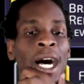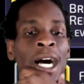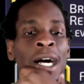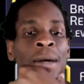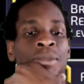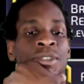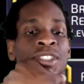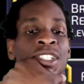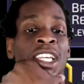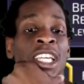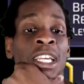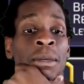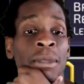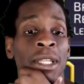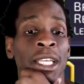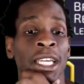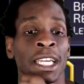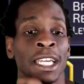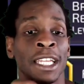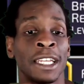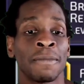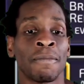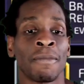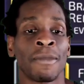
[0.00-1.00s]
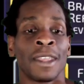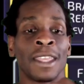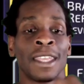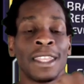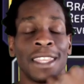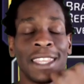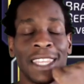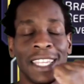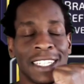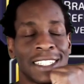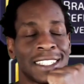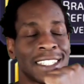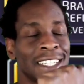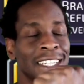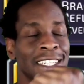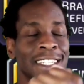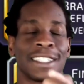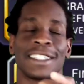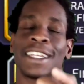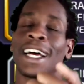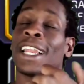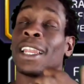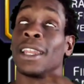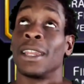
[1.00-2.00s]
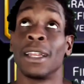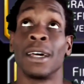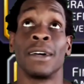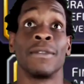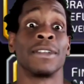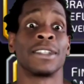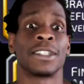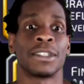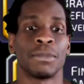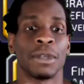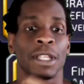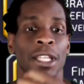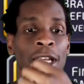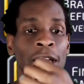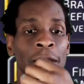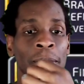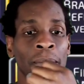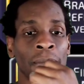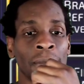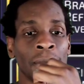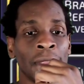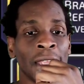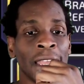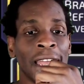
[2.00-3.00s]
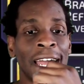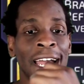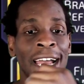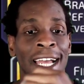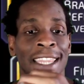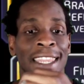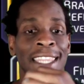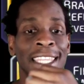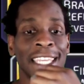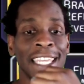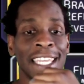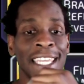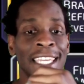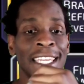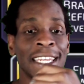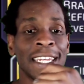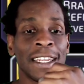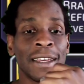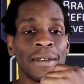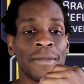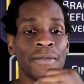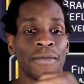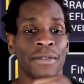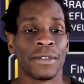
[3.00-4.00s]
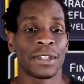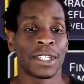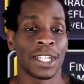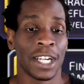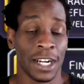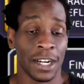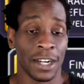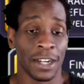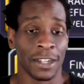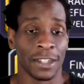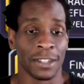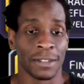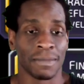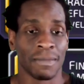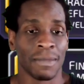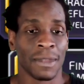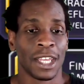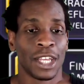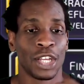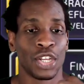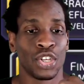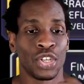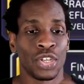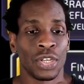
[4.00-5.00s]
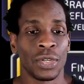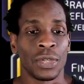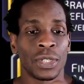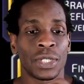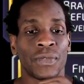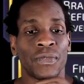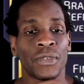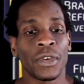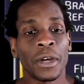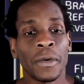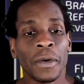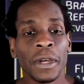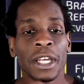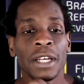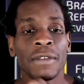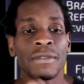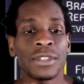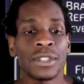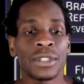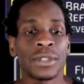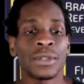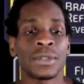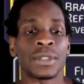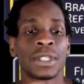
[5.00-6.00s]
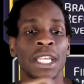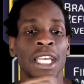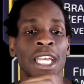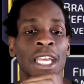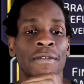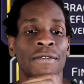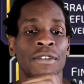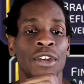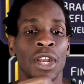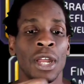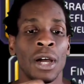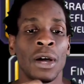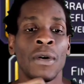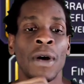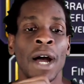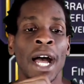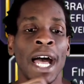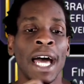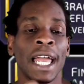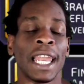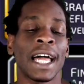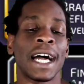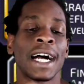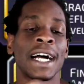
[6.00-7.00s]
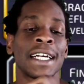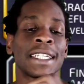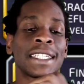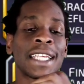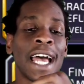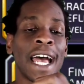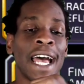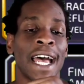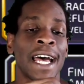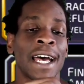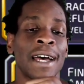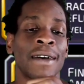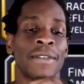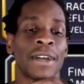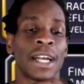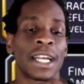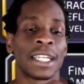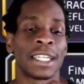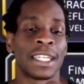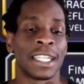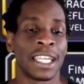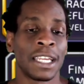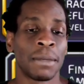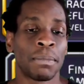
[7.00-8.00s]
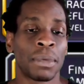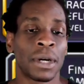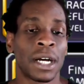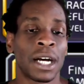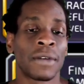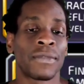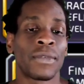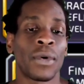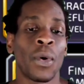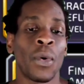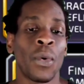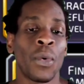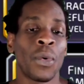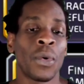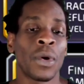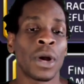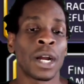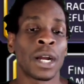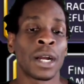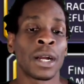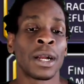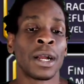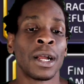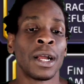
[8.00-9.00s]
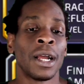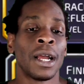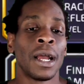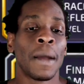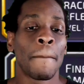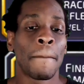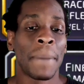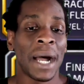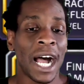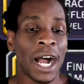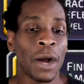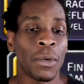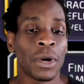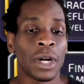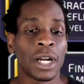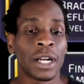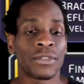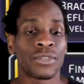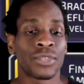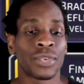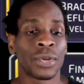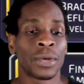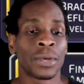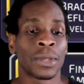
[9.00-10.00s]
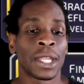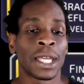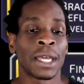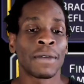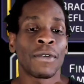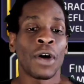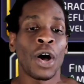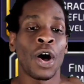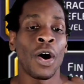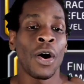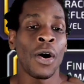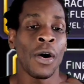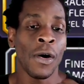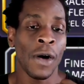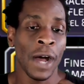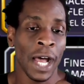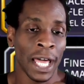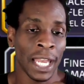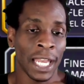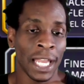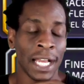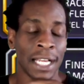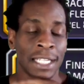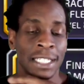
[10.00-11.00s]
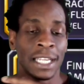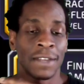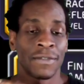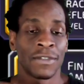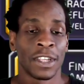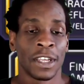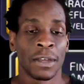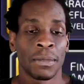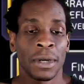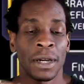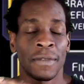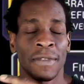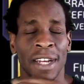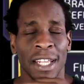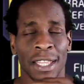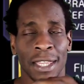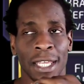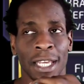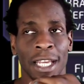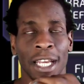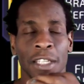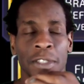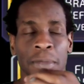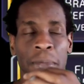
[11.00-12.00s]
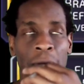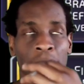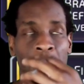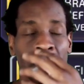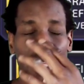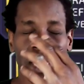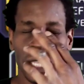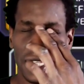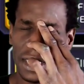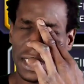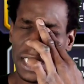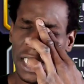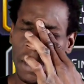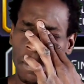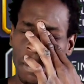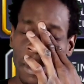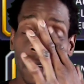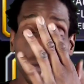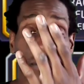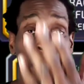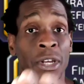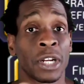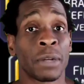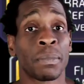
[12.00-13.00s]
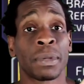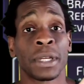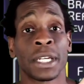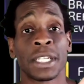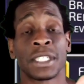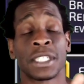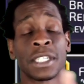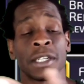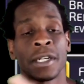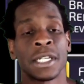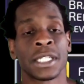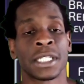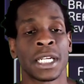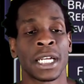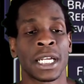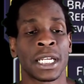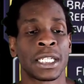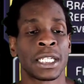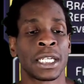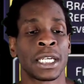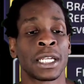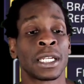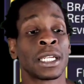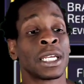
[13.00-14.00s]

Team lead. This thing is, I love this ability. At the end of the turn, use Fury of Zeus if no allies have debuff, or Power of Truth if all allies have debuff. And I think I spoke about this in my free-to-play series that I did,